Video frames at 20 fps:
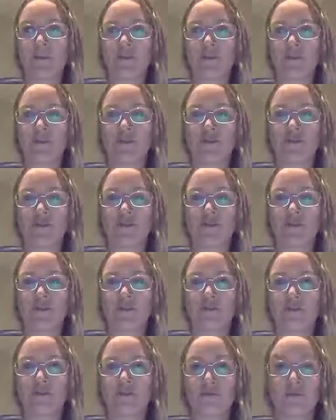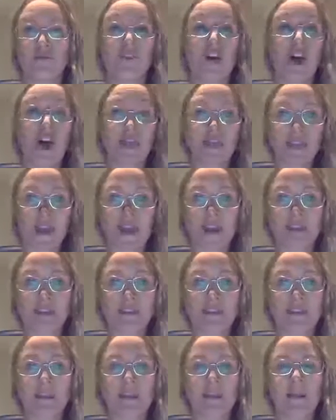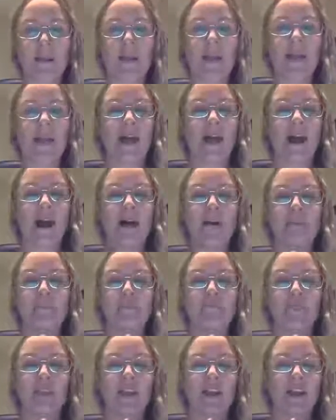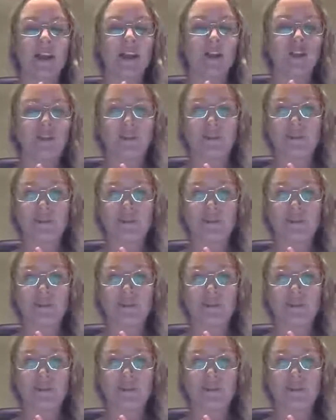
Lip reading: to provide that. It includes